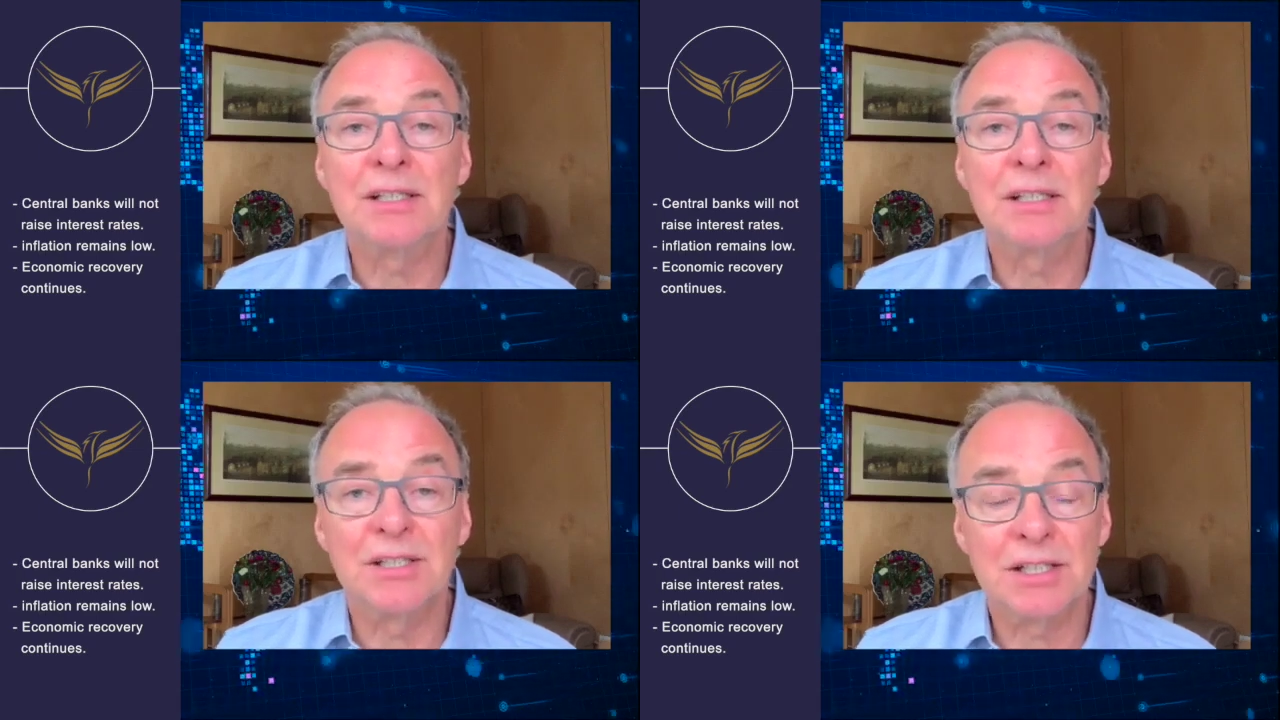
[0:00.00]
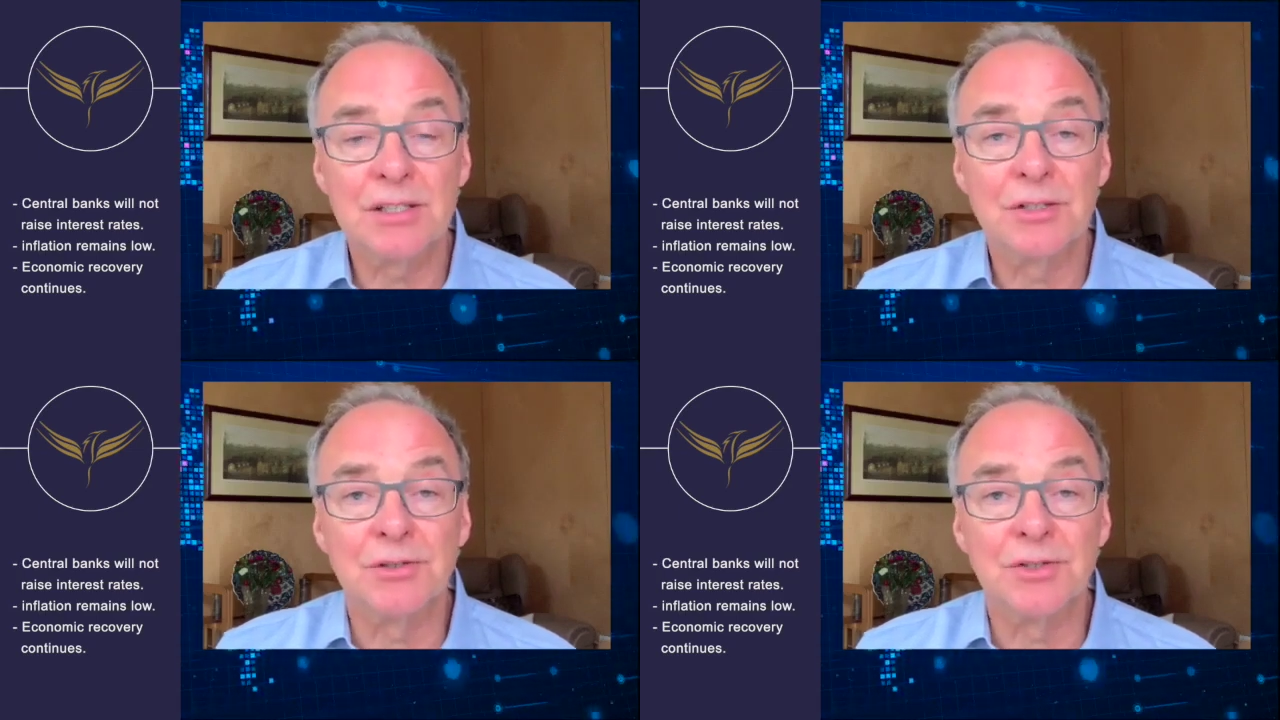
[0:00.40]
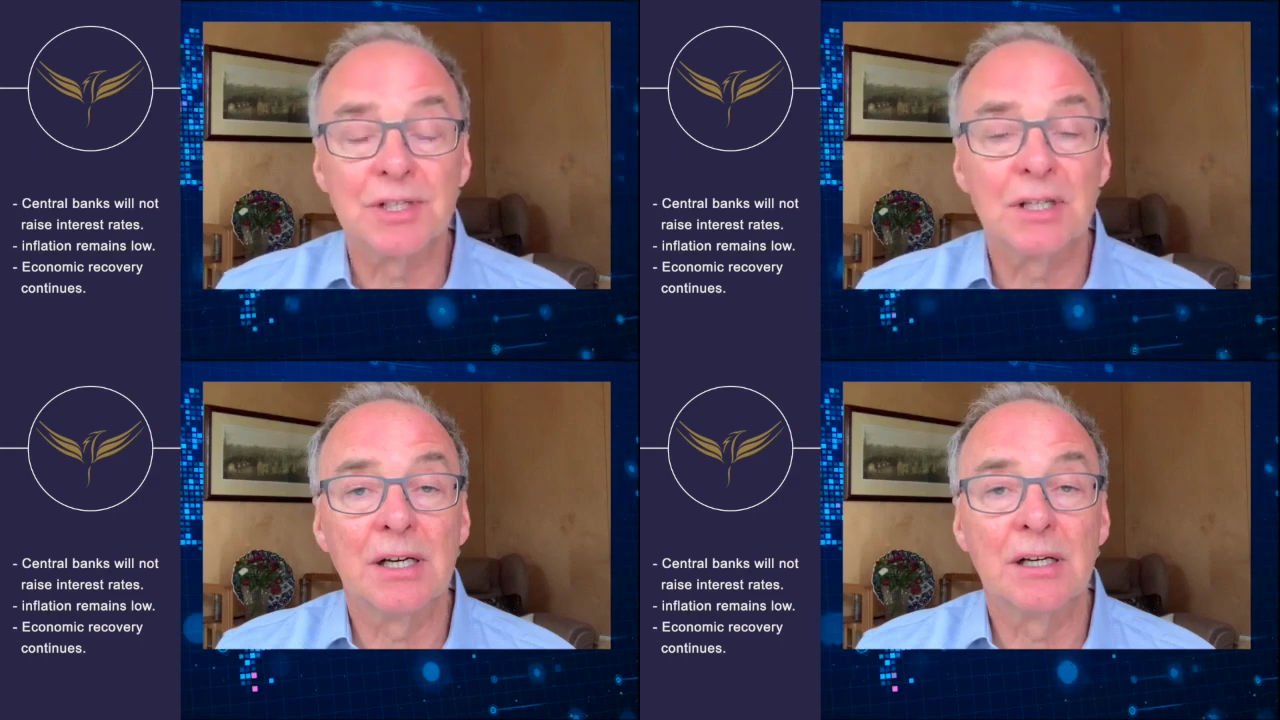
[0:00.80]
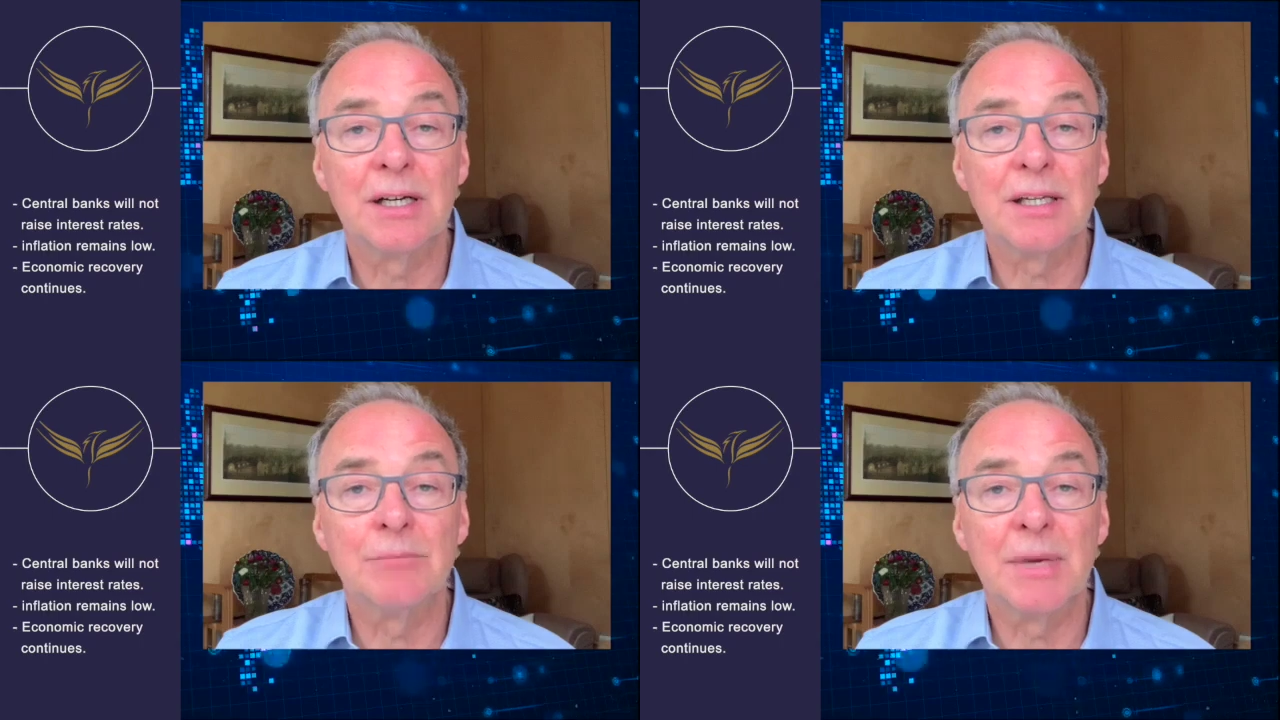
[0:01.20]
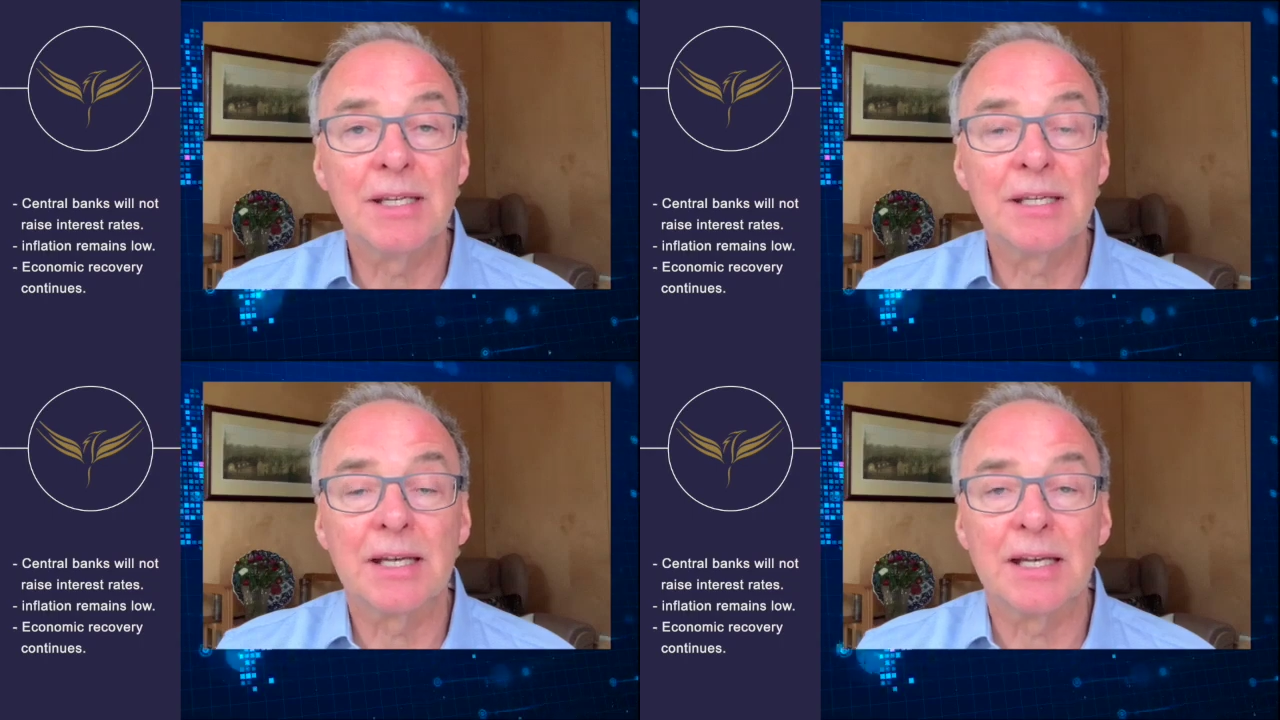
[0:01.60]
continues, and in
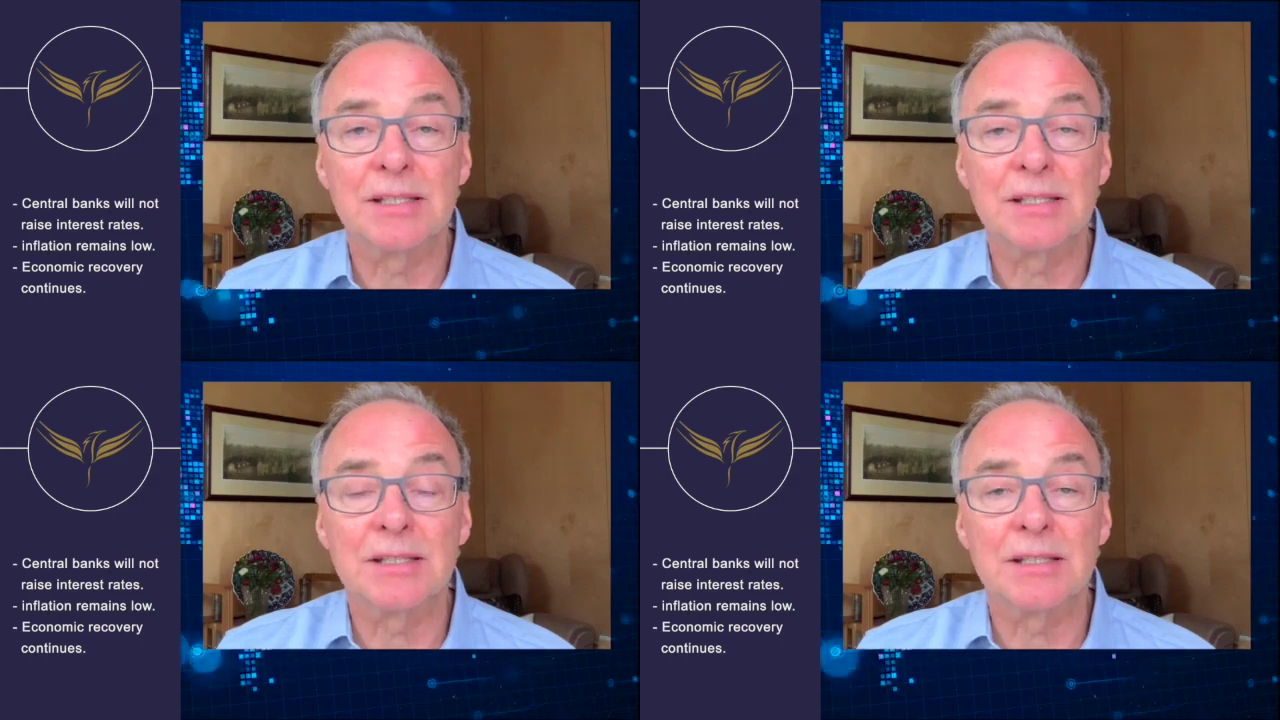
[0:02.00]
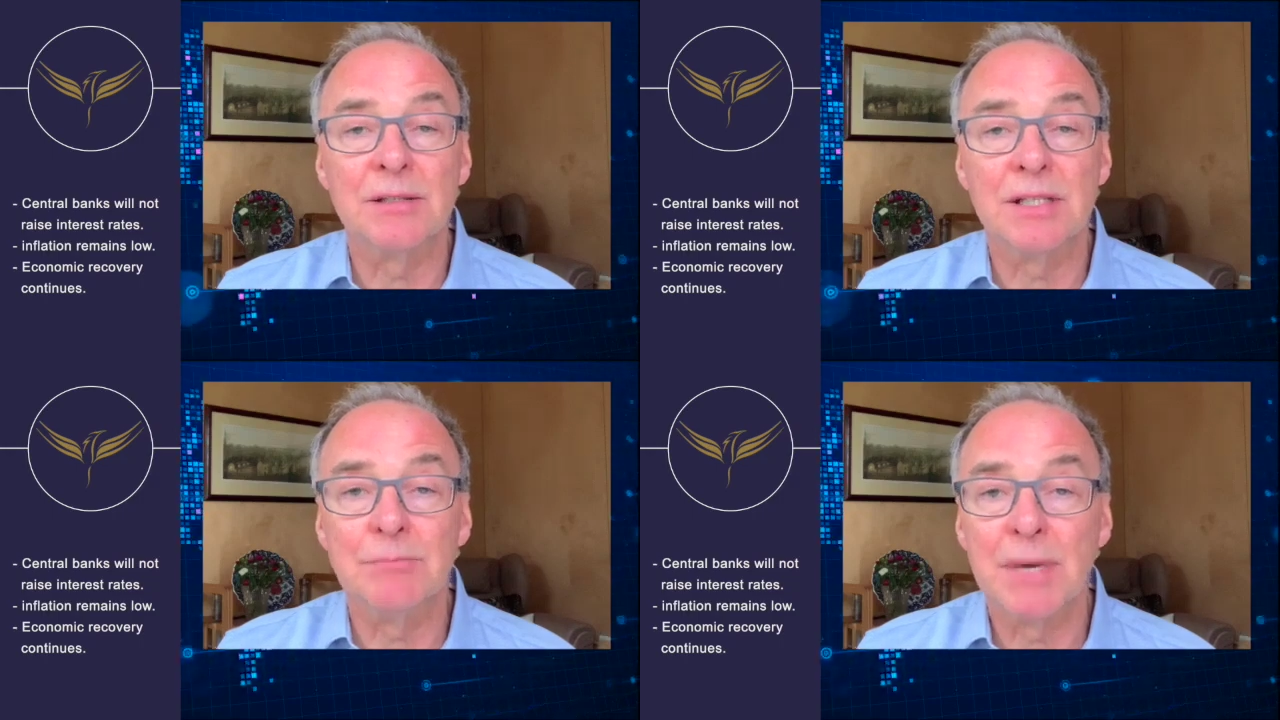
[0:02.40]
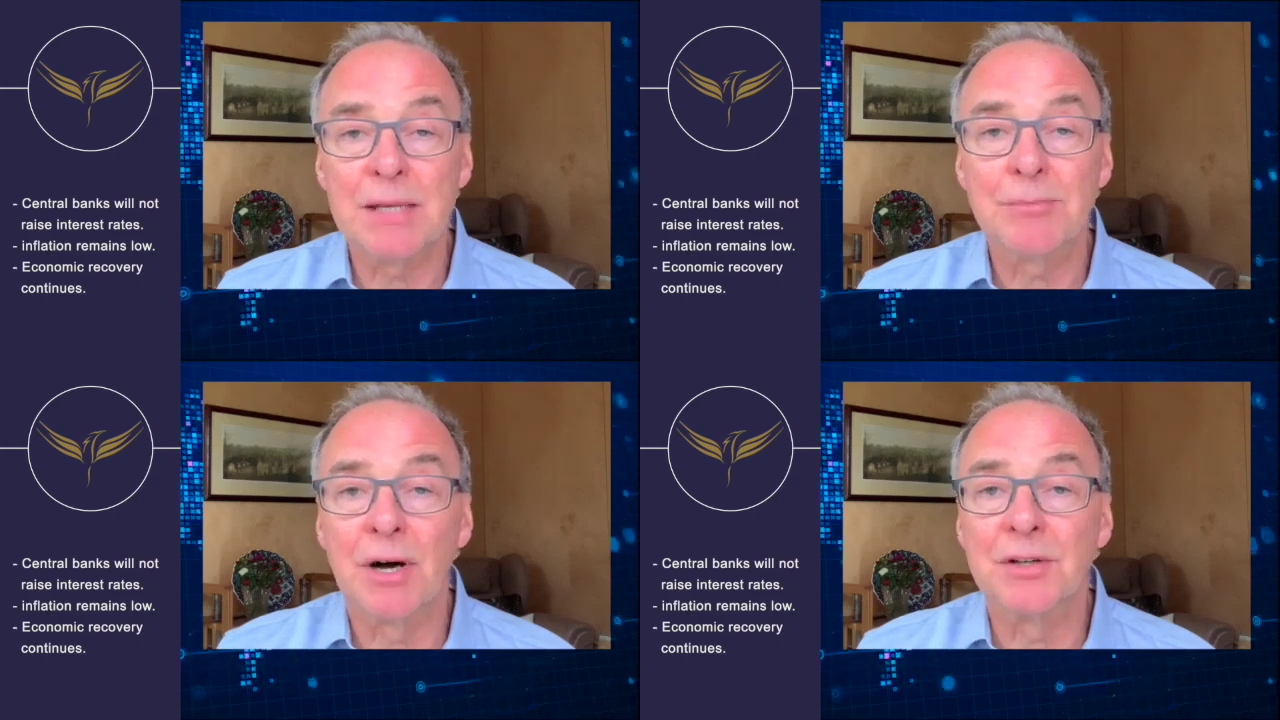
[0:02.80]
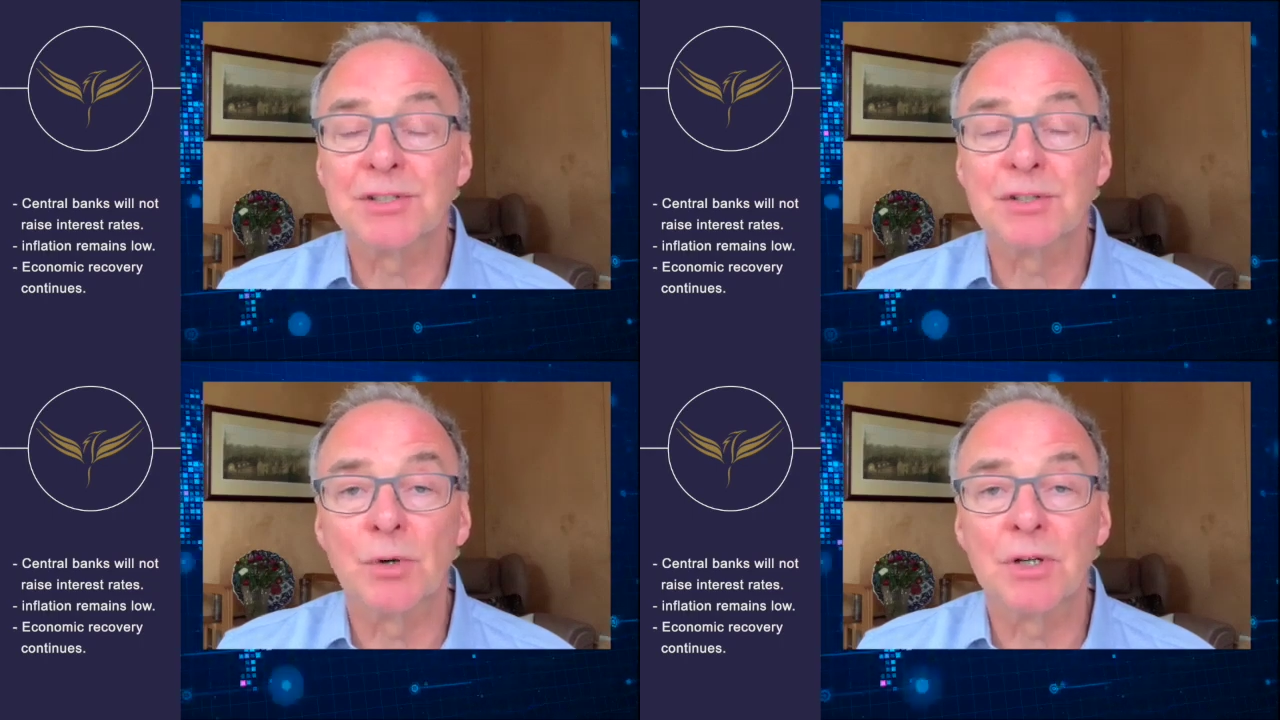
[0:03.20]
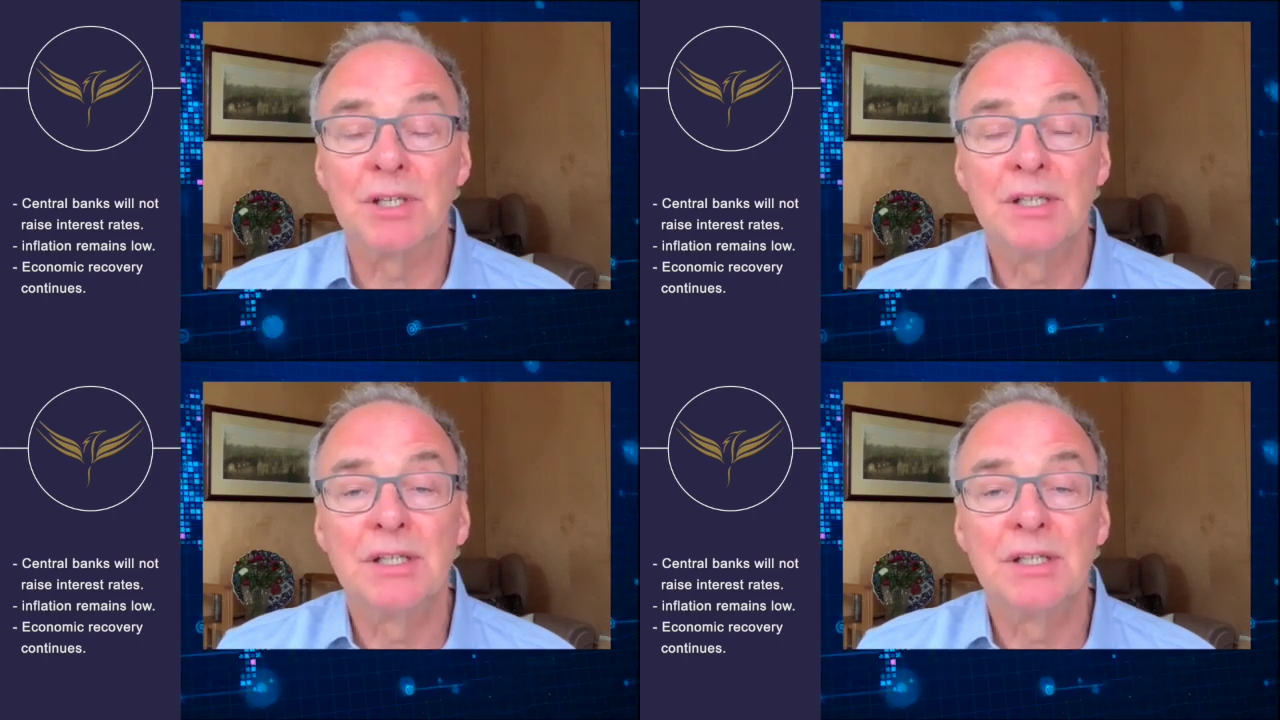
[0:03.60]
many cases and in many parts of the world